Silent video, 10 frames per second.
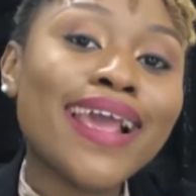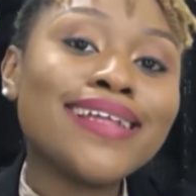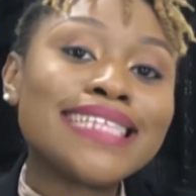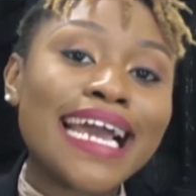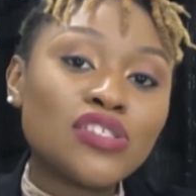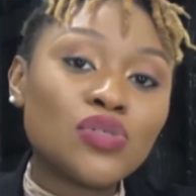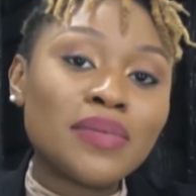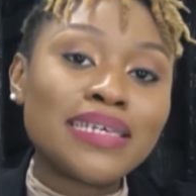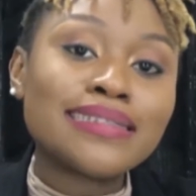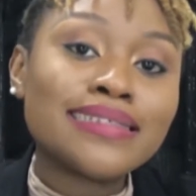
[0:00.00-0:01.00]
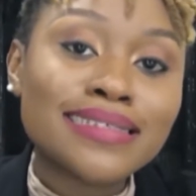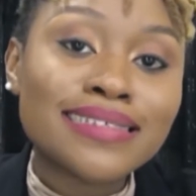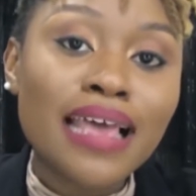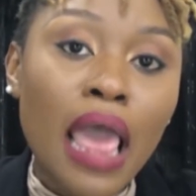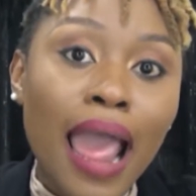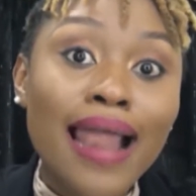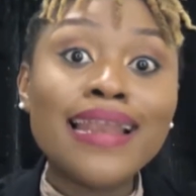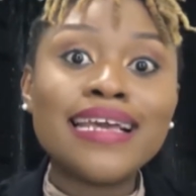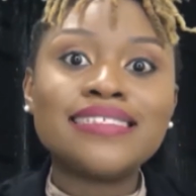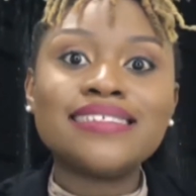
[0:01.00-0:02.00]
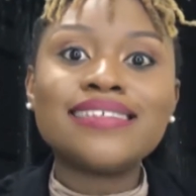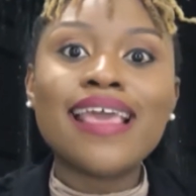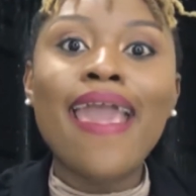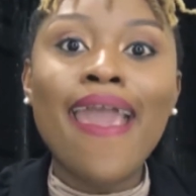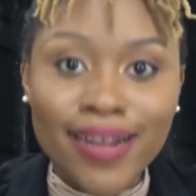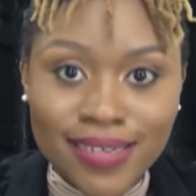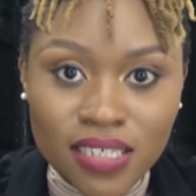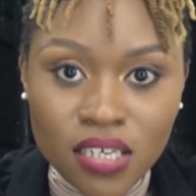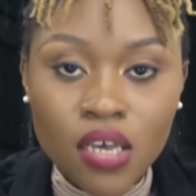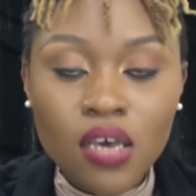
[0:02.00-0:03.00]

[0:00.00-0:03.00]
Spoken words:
entitlements, let it end.